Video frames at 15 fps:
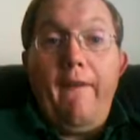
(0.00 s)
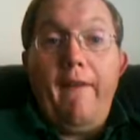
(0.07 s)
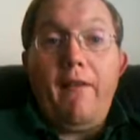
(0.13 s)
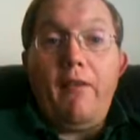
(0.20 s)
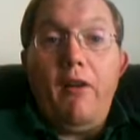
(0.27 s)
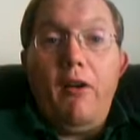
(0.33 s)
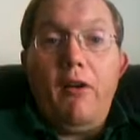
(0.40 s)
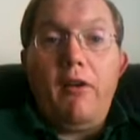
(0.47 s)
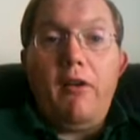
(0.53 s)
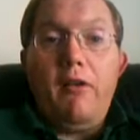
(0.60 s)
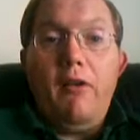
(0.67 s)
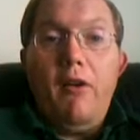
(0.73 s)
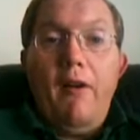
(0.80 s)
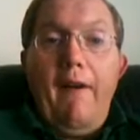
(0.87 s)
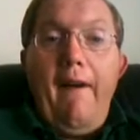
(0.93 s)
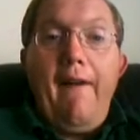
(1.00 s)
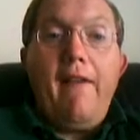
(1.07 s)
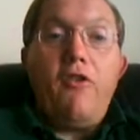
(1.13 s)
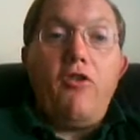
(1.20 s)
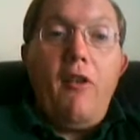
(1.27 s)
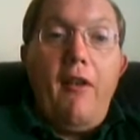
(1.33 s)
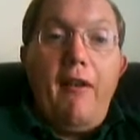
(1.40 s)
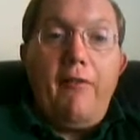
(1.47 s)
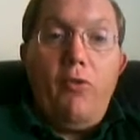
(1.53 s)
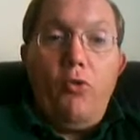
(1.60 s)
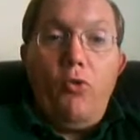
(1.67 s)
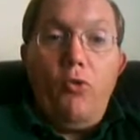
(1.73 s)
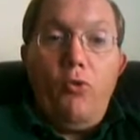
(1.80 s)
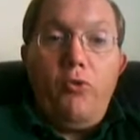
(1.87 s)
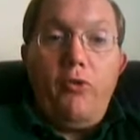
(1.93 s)
things like energy
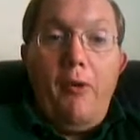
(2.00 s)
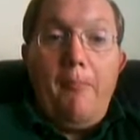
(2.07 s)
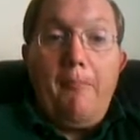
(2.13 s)
levels,